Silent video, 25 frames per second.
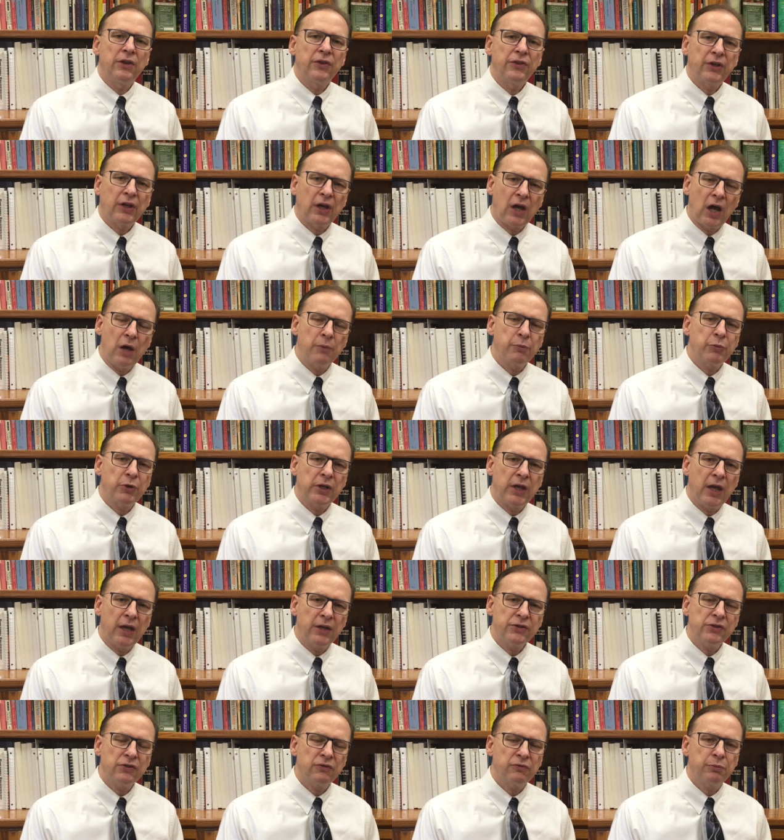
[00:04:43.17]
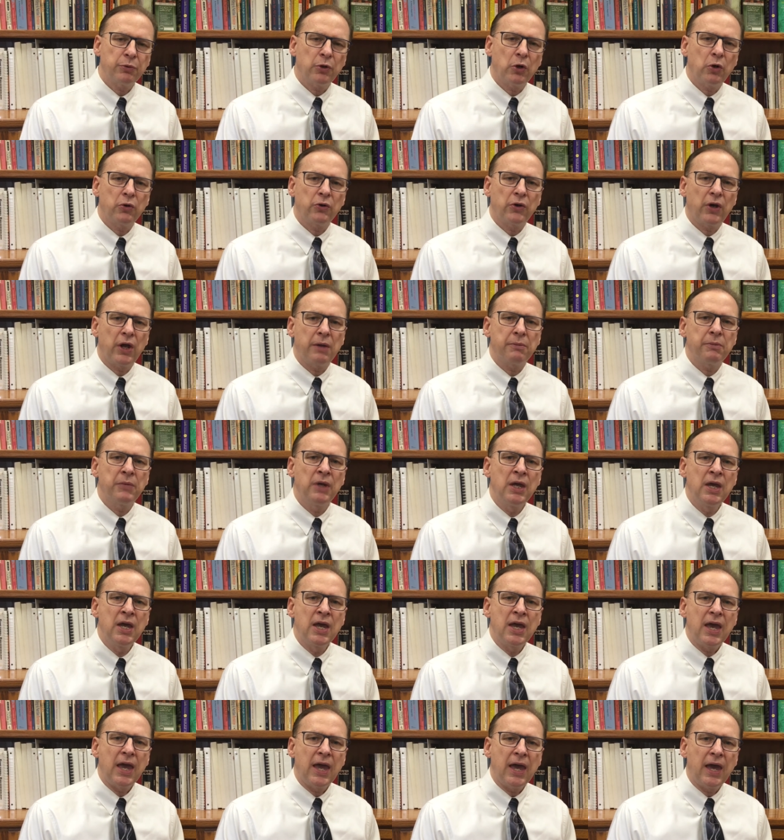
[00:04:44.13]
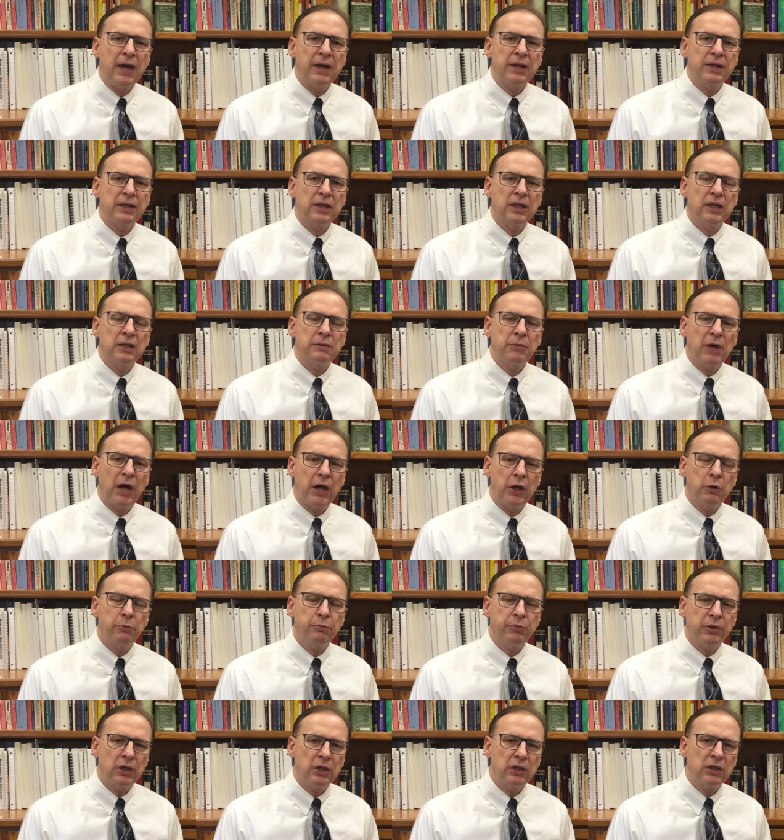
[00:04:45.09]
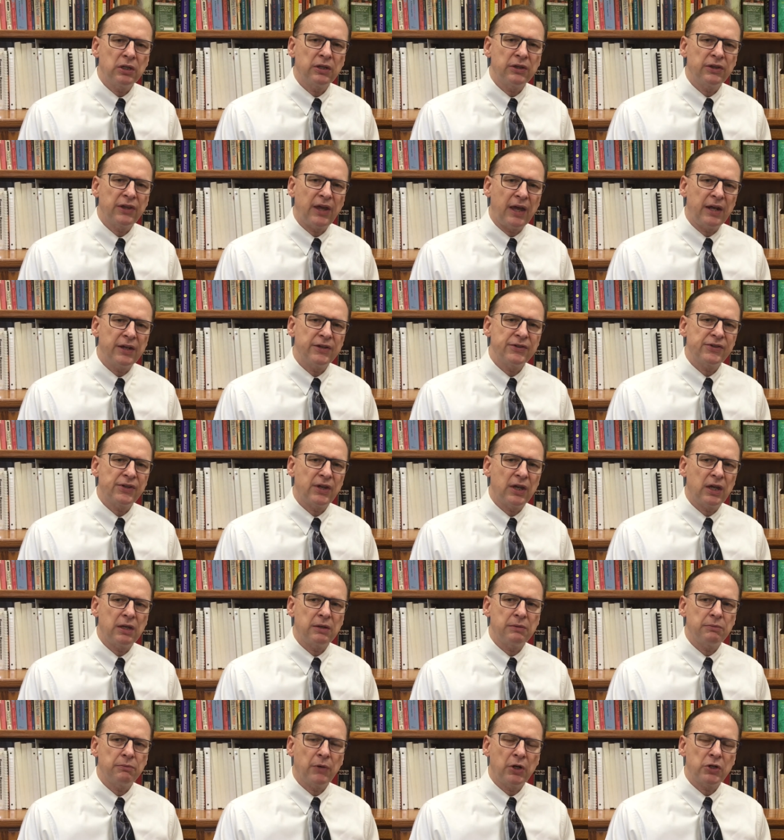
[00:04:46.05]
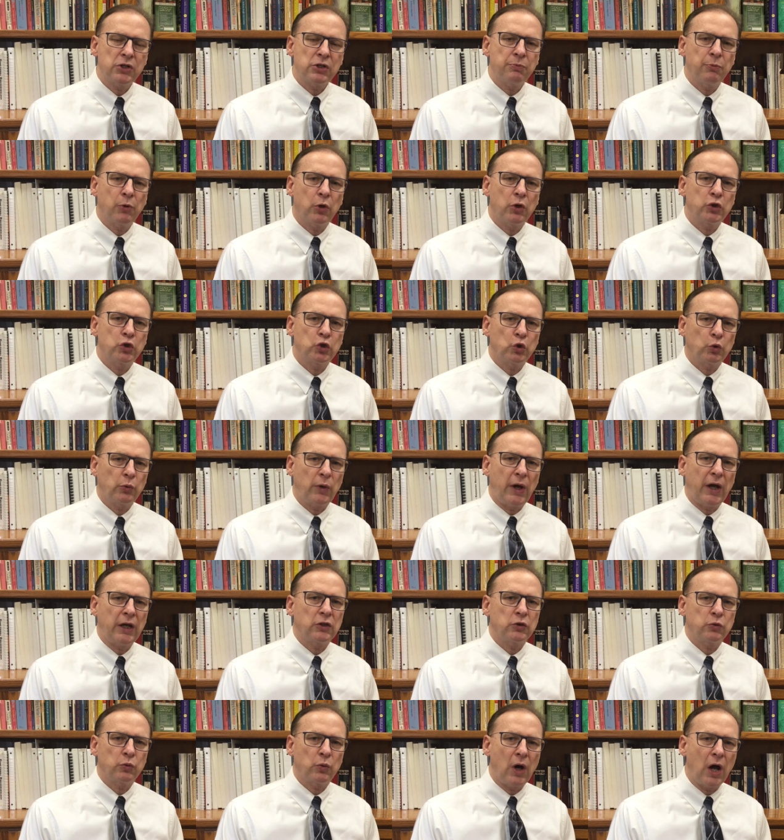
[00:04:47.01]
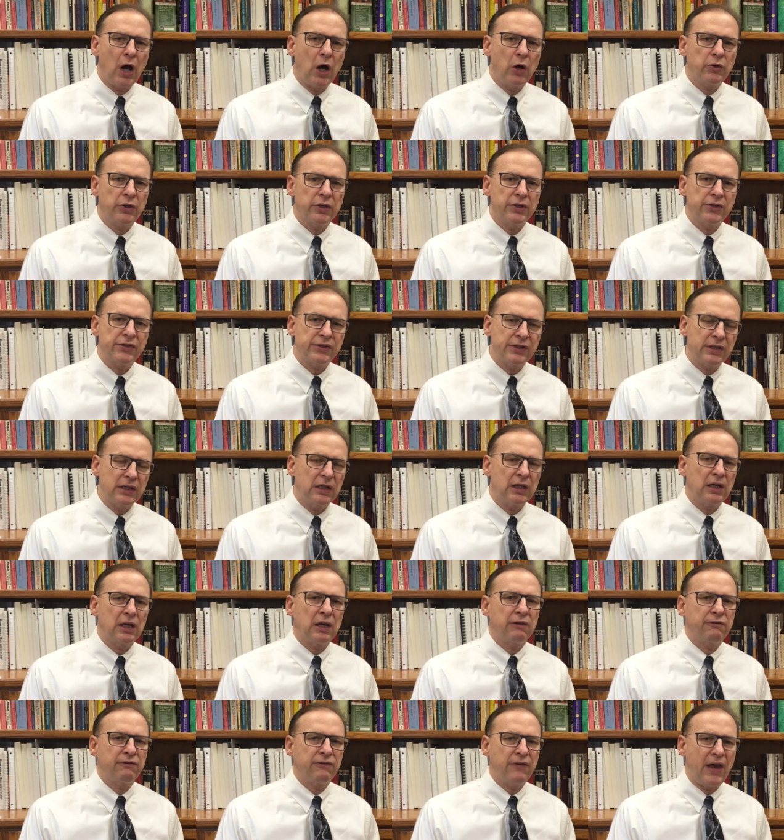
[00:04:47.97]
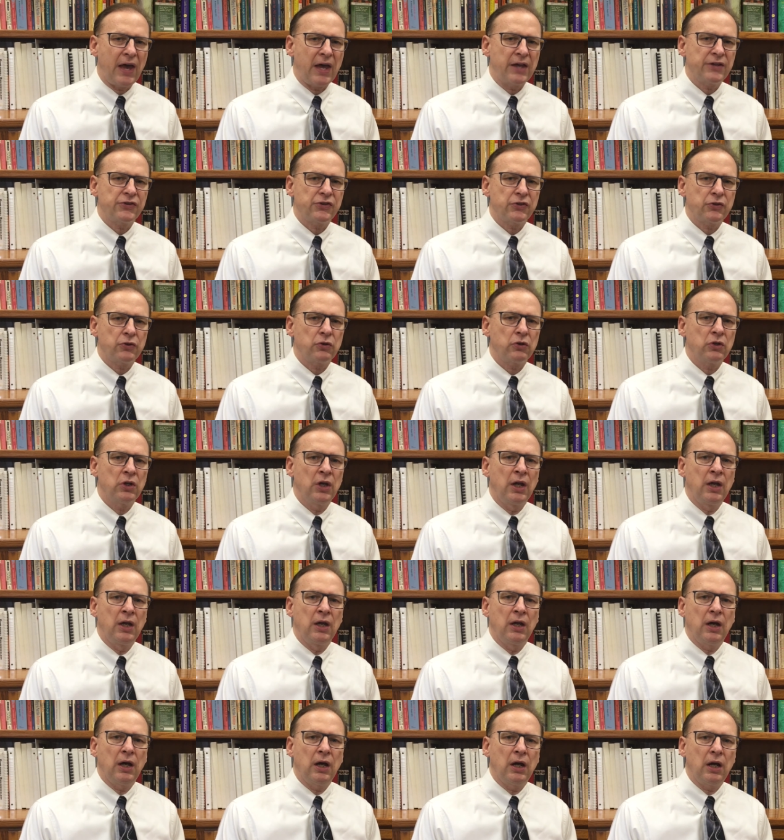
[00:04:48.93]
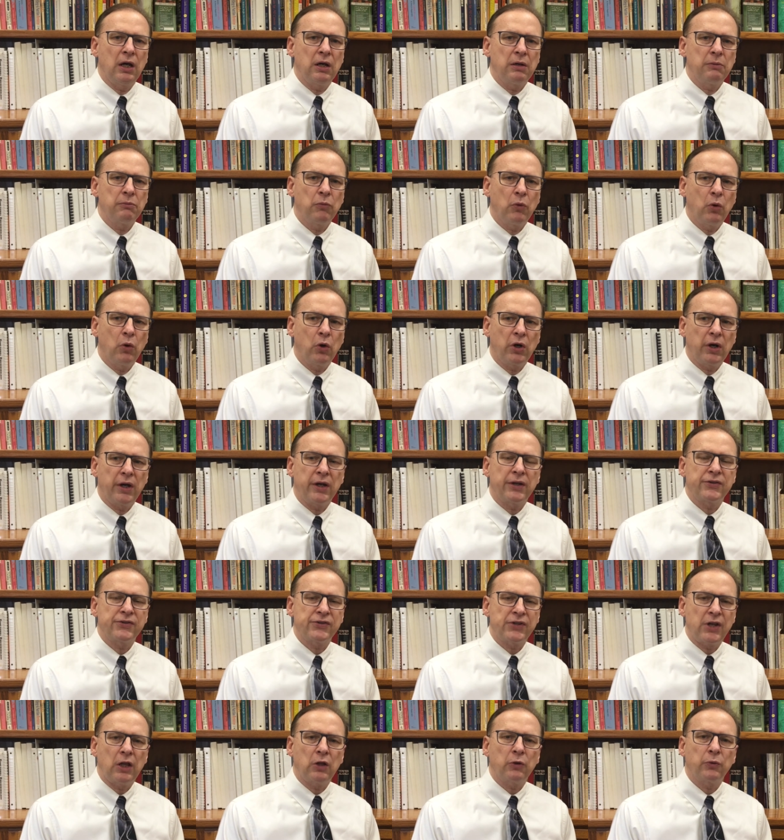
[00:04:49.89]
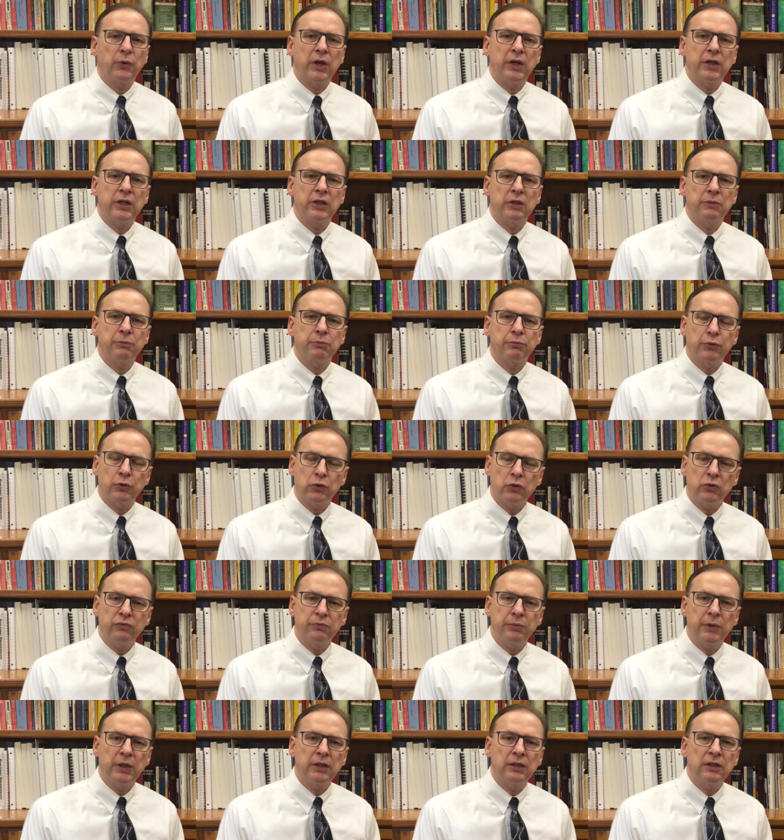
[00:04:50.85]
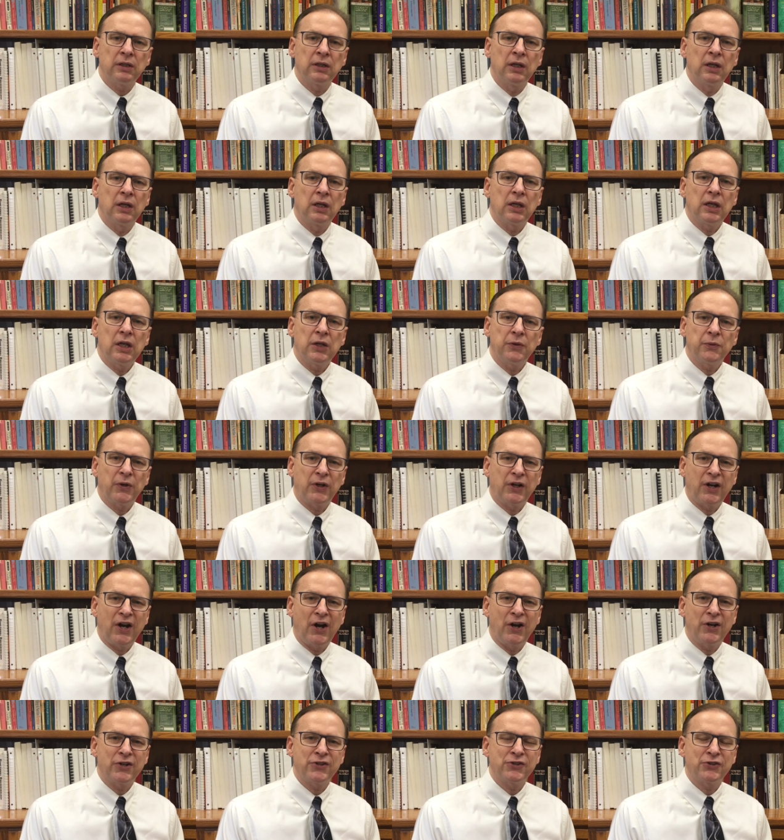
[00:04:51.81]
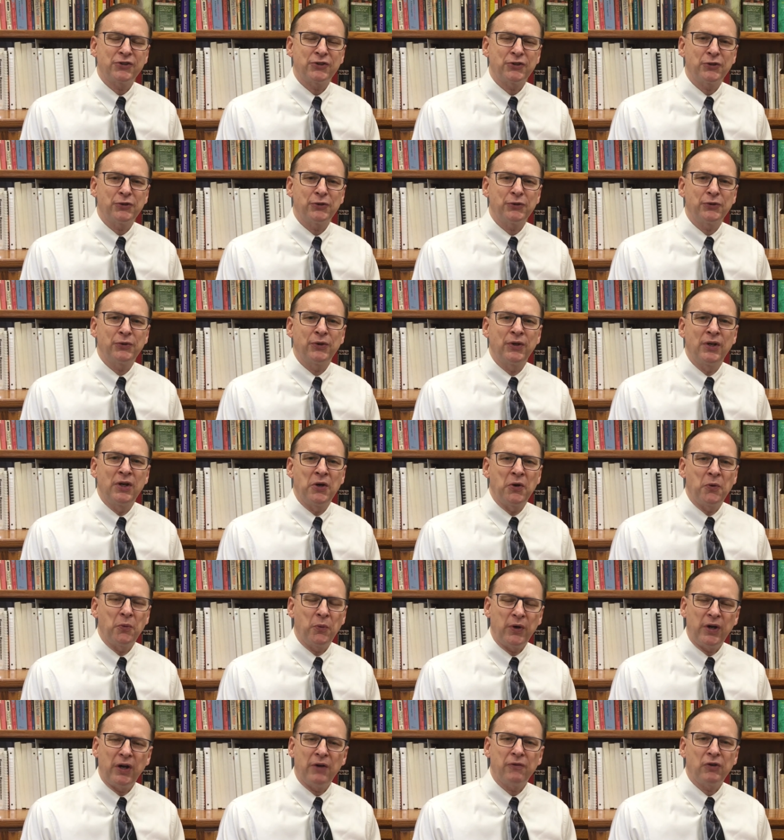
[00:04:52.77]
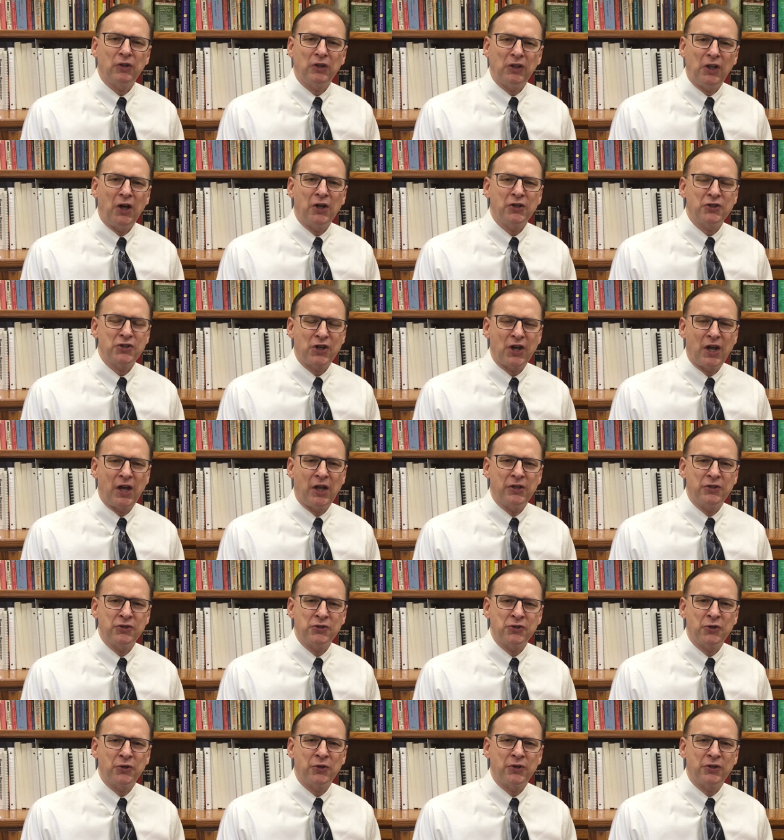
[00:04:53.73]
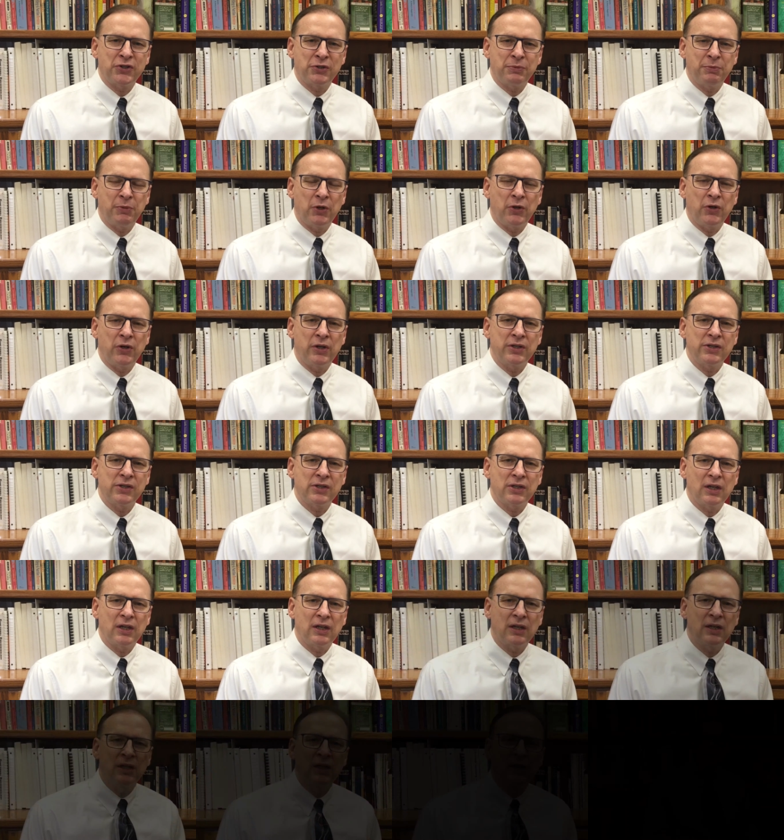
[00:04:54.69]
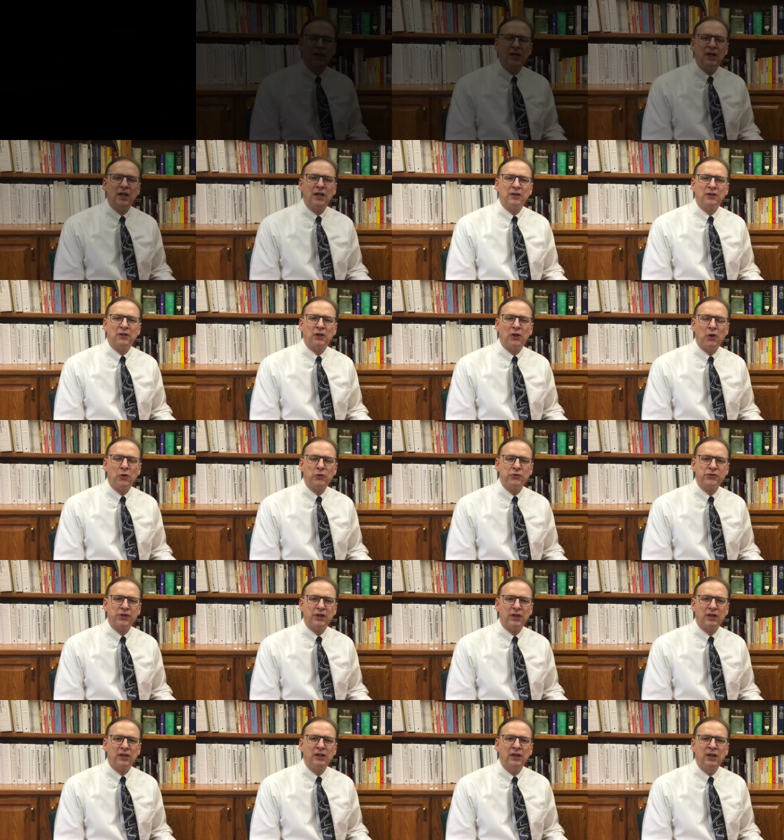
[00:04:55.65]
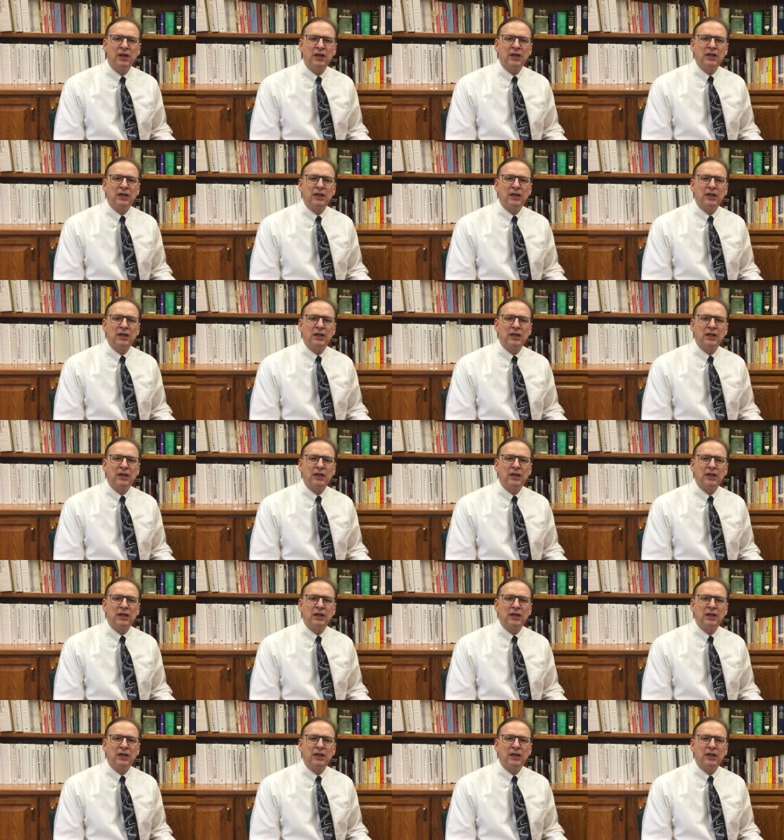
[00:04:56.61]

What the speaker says: the comprehensive program, and in my opinion, that is a much more direct route in seeing a faster, more accelerated improvement in regards to whatever lung challenge you're experiencing. In closing,